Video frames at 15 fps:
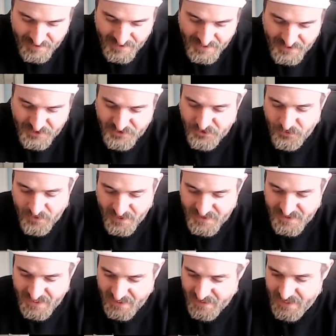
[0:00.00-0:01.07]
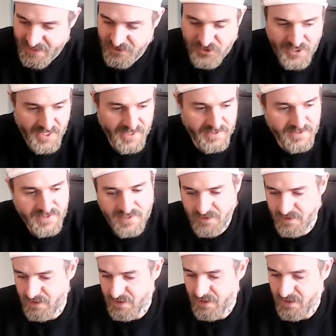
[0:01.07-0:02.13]
I just don't want to take that chance
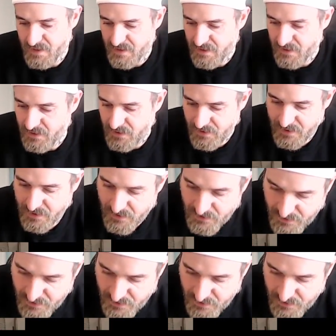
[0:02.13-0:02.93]
on